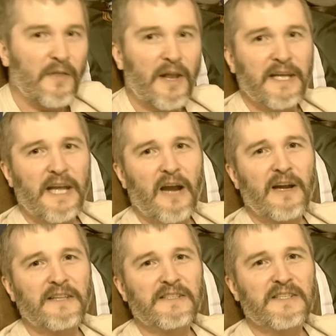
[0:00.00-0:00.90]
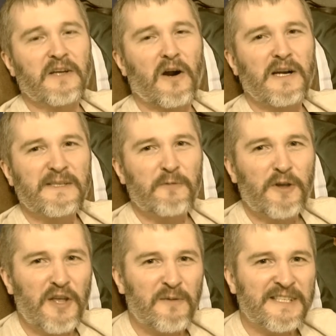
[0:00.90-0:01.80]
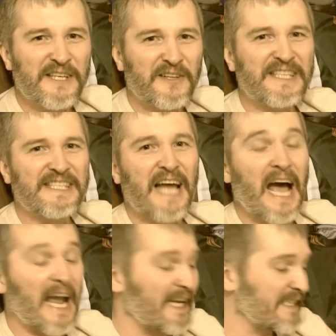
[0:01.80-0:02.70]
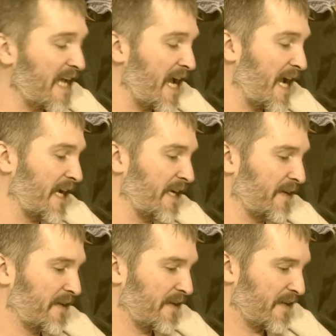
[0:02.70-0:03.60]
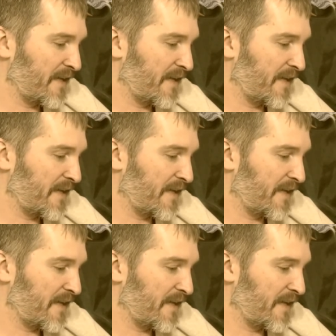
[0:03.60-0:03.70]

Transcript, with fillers: that he carried the scars with him until his dying day.